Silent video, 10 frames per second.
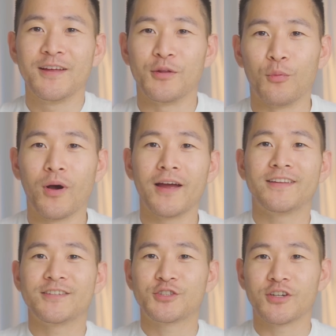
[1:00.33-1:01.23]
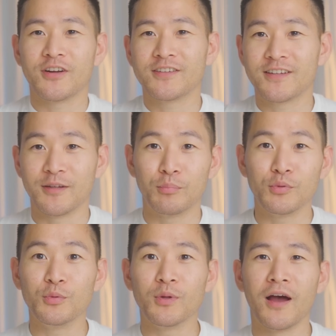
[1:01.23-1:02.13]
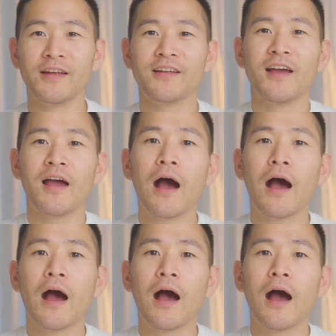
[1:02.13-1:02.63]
the white shirt, and the blue light.